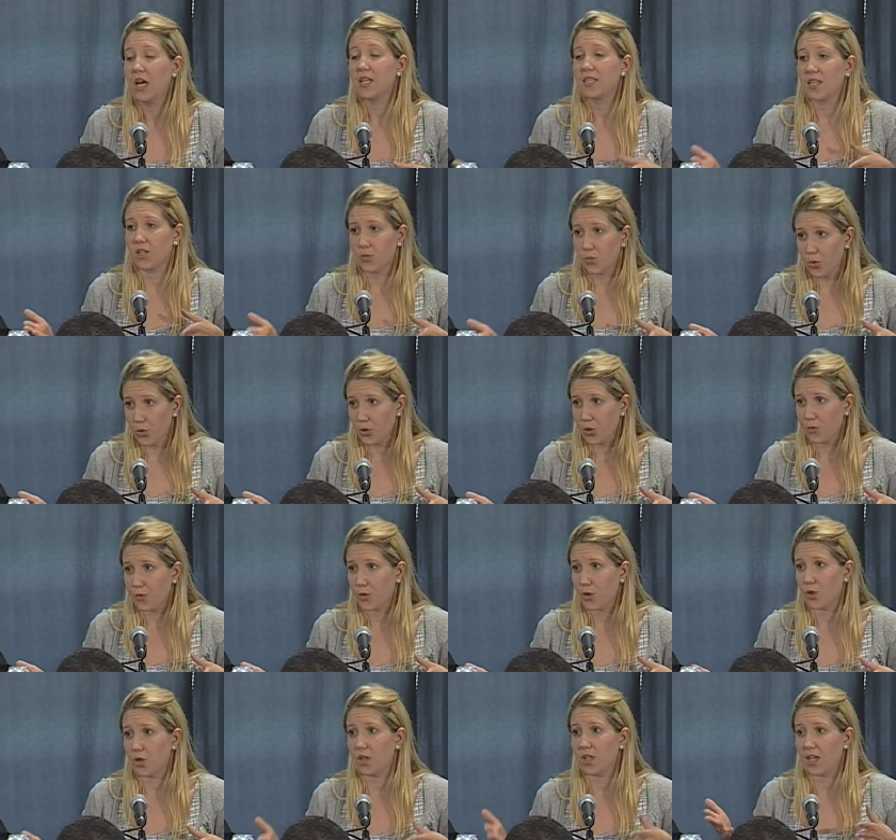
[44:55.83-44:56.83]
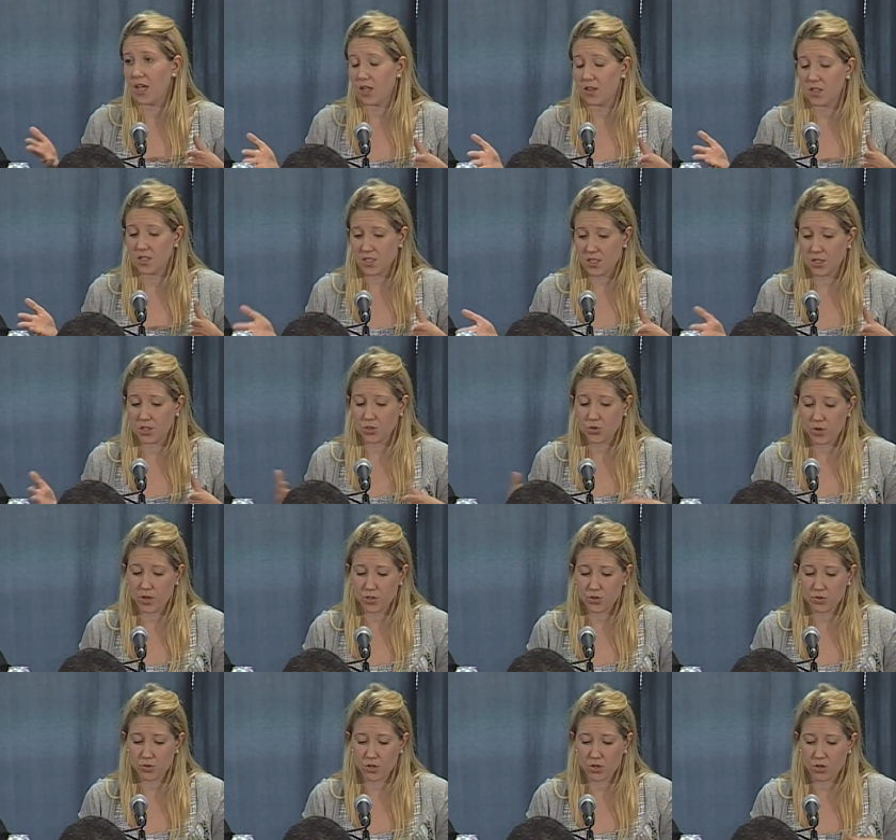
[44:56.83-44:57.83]
Dan Rutherford, again, the state
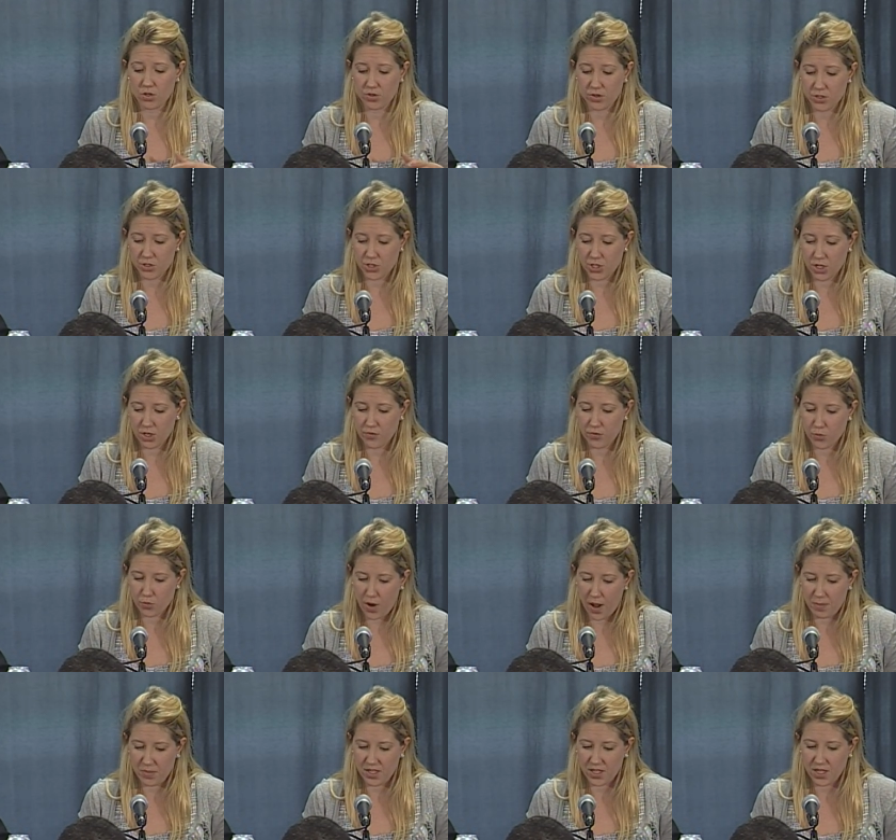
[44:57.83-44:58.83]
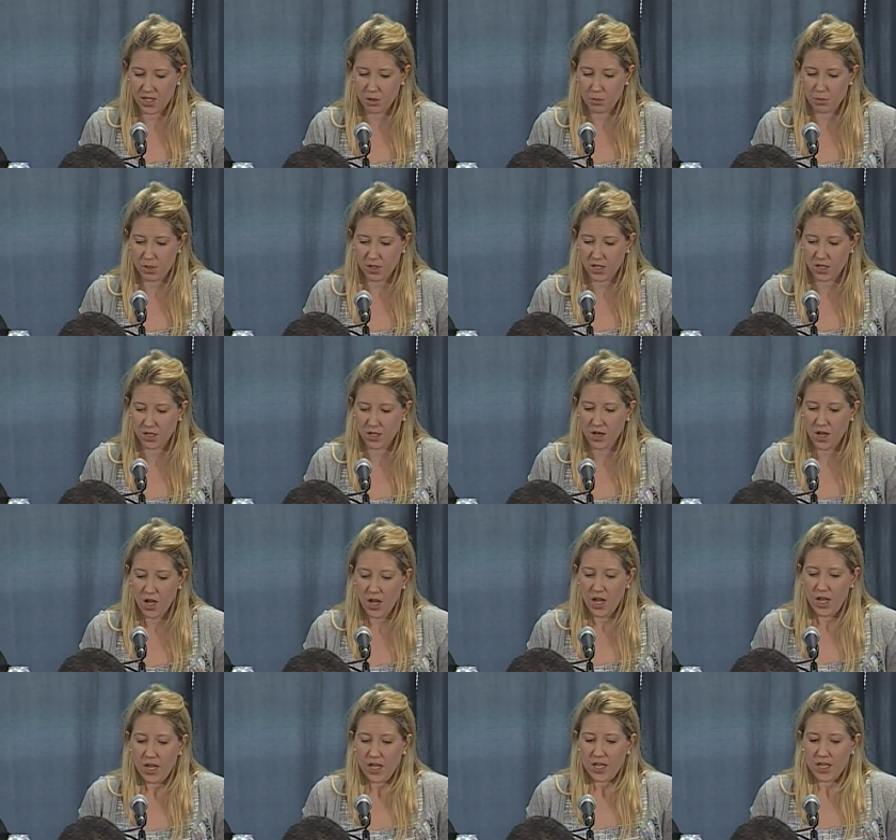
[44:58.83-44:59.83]
treasurer and the chair of the Romney campaign,
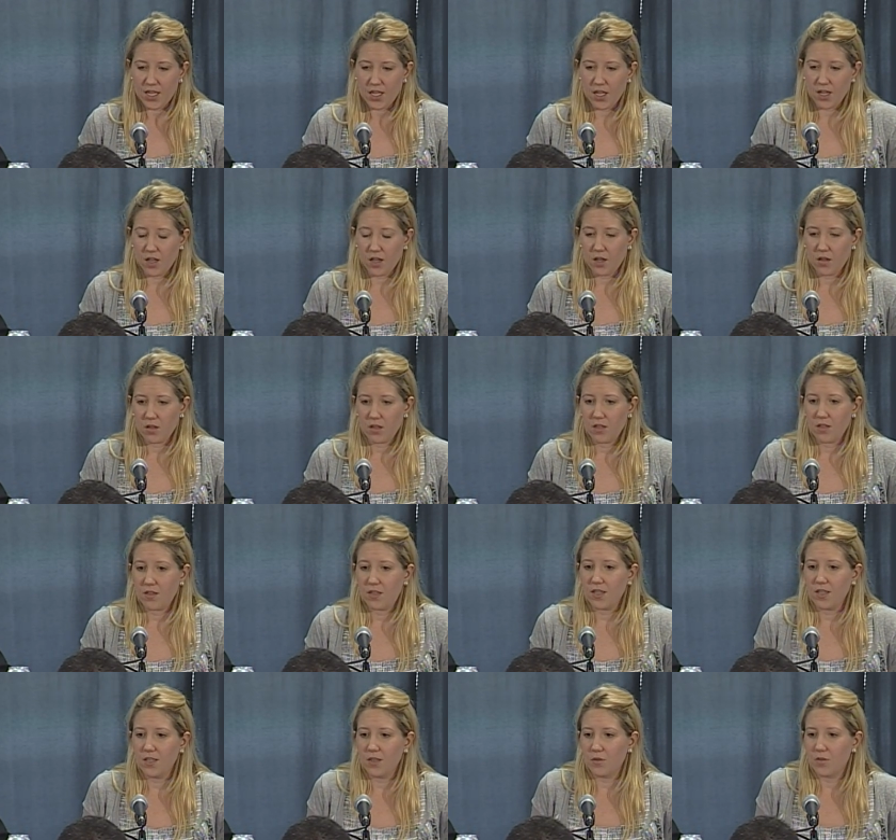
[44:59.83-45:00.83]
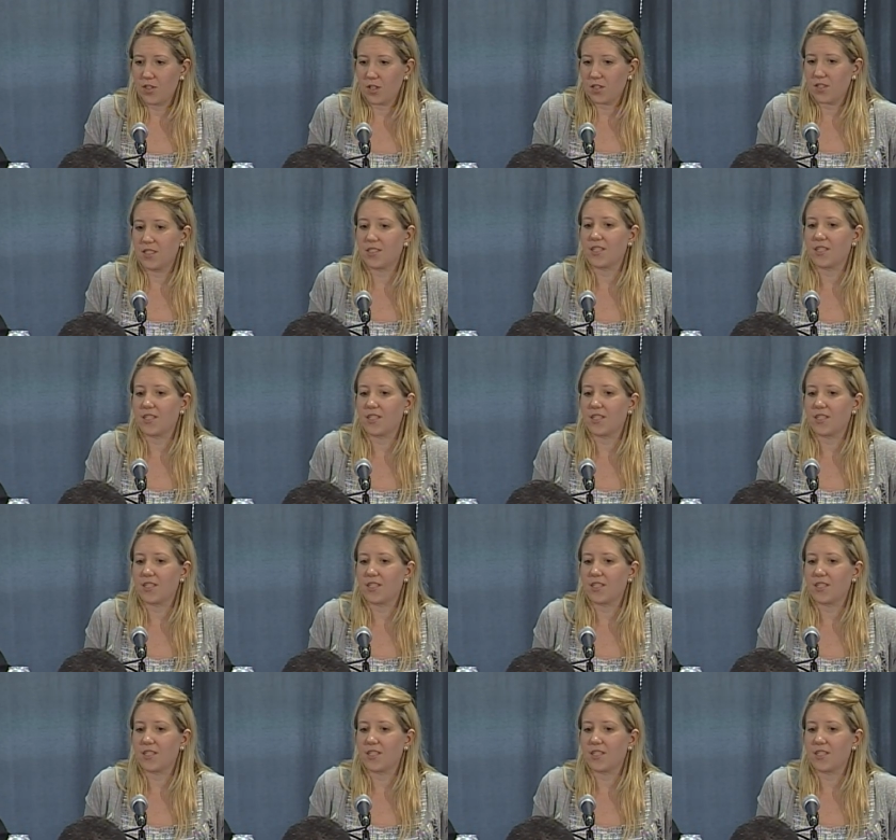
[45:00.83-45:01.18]
uh, he the